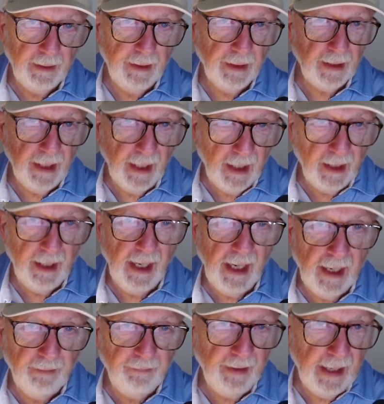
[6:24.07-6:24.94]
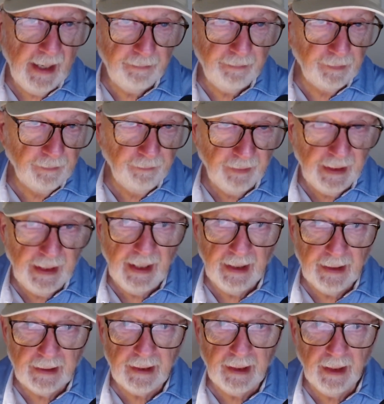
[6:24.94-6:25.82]
You can't have half of an
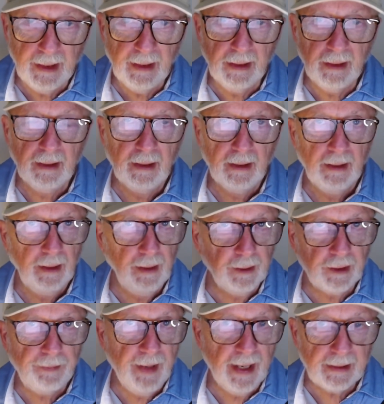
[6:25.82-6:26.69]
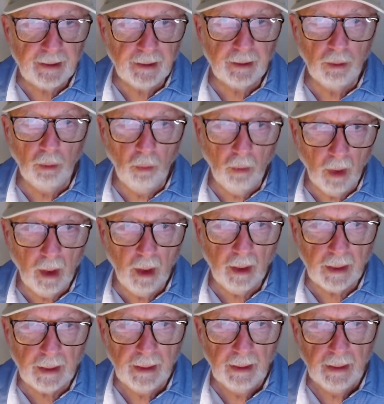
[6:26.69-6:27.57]
antenna and expect it to
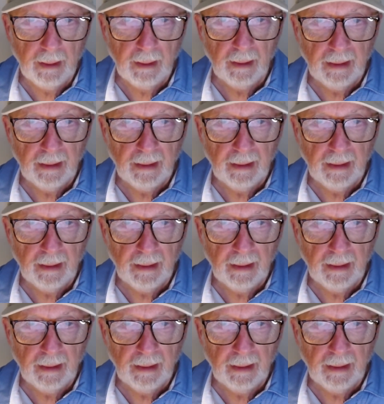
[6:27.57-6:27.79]
work.